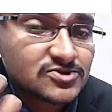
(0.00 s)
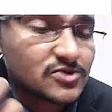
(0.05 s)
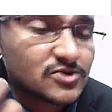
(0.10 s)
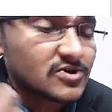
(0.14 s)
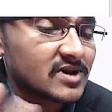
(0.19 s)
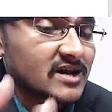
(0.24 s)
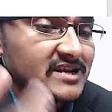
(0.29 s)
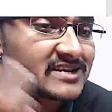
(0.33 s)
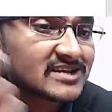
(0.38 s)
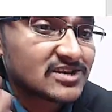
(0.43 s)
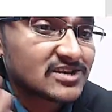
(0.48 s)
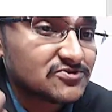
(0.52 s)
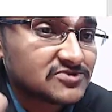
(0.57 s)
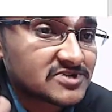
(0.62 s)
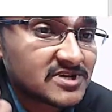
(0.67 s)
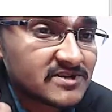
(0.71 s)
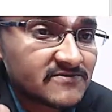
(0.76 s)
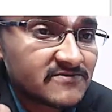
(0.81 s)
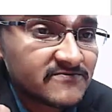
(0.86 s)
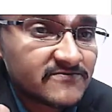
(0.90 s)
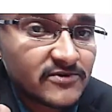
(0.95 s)
So
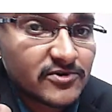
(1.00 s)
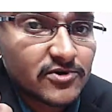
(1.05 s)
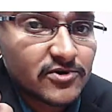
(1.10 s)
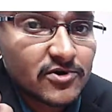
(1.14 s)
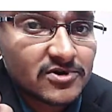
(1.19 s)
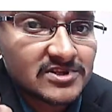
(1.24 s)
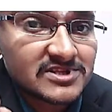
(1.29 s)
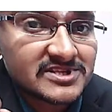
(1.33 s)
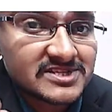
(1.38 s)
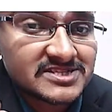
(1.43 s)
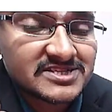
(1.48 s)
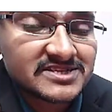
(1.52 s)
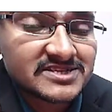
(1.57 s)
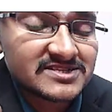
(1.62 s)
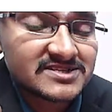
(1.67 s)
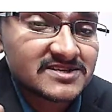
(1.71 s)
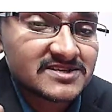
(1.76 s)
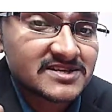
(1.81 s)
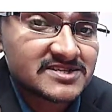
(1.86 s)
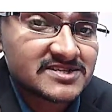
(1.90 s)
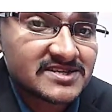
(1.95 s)
conclusion for all this
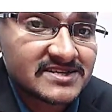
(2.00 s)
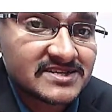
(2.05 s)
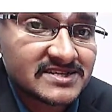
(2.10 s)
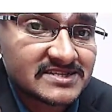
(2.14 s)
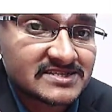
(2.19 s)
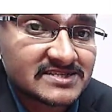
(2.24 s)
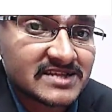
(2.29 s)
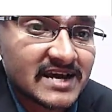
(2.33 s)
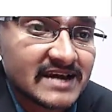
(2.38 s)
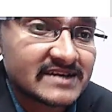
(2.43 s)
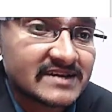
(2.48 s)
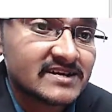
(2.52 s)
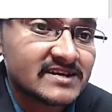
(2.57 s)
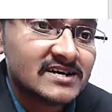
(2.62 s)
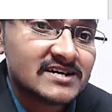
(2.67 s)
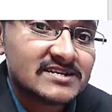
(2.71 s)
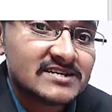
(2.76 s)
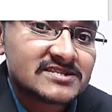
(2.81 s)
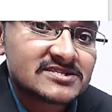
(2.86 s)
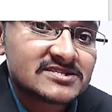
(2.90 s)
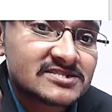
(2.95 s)
discussion is that